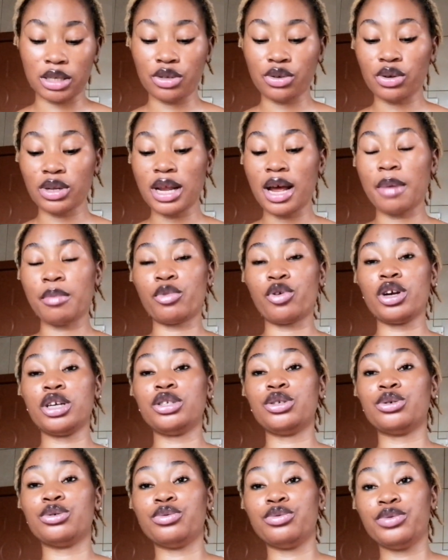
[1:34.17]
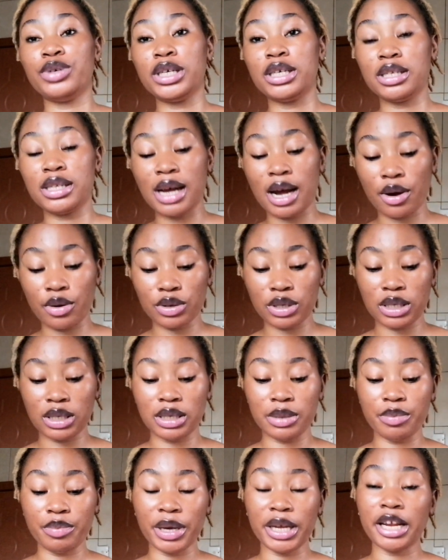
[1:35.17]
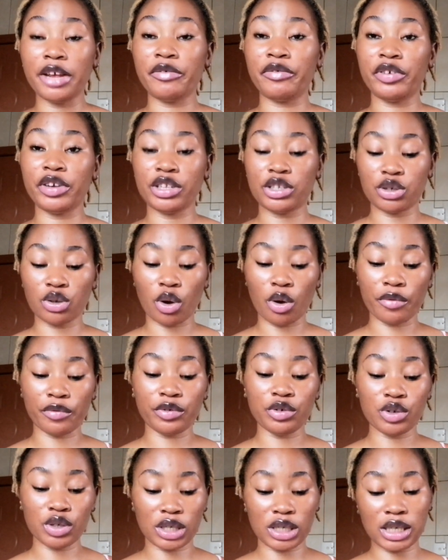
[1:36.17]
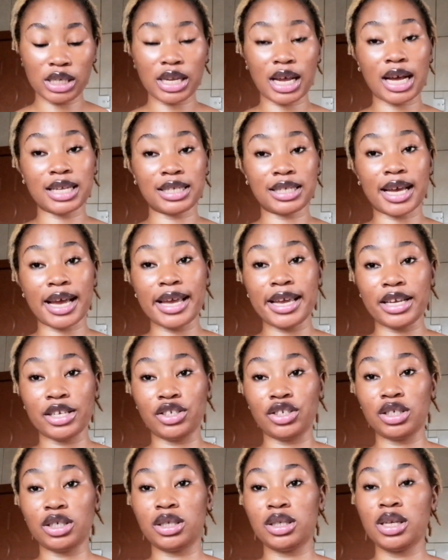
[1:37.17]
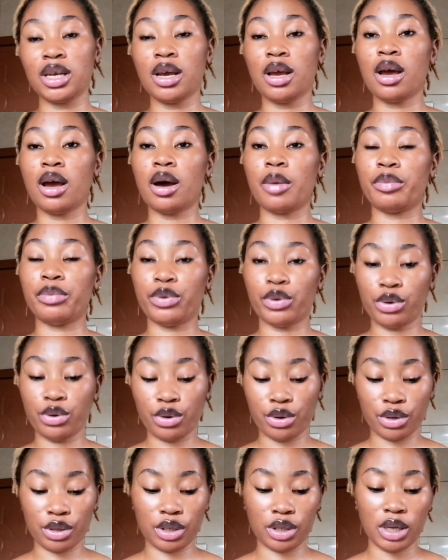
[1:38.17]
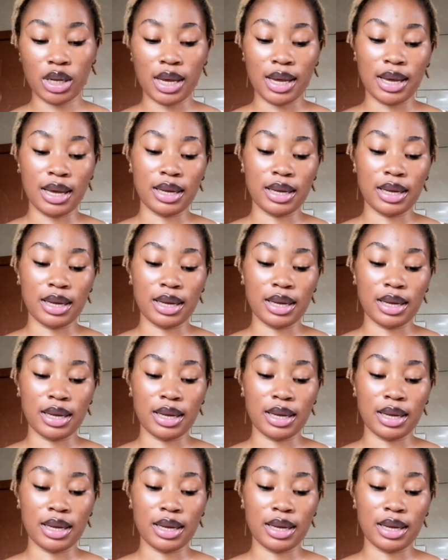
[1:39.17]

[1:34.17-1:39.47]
So now I'm going to read out the benefits of using anti-aging products.